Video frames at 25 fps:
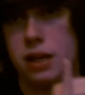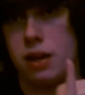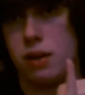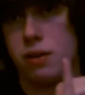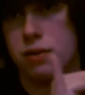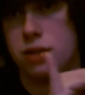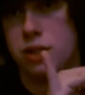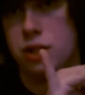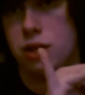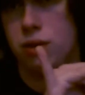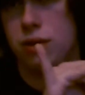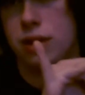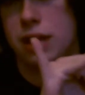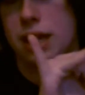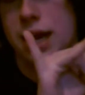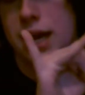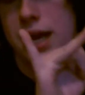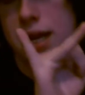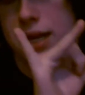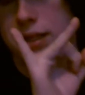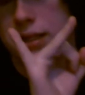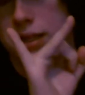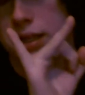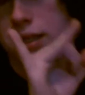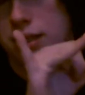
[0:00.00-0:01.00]
There were two that
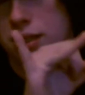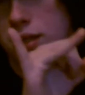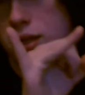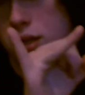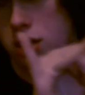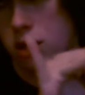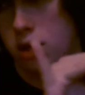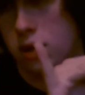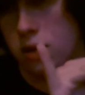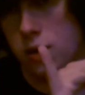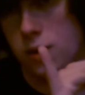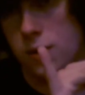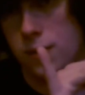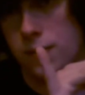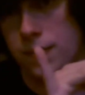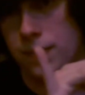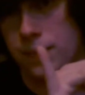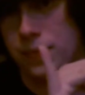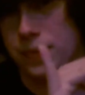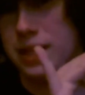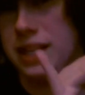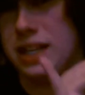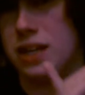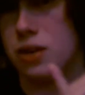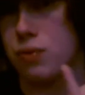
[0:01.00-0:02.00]
I need
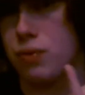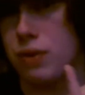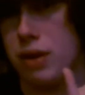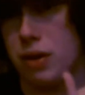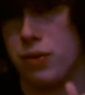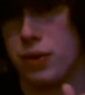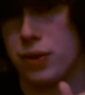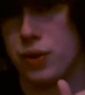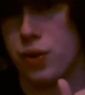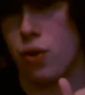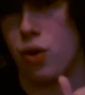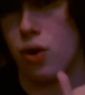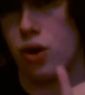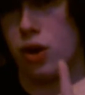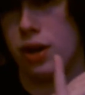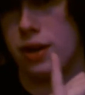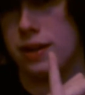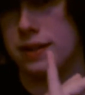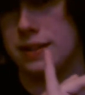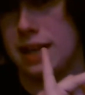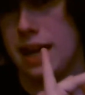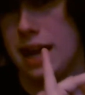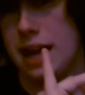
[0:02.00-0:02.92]
to re-record because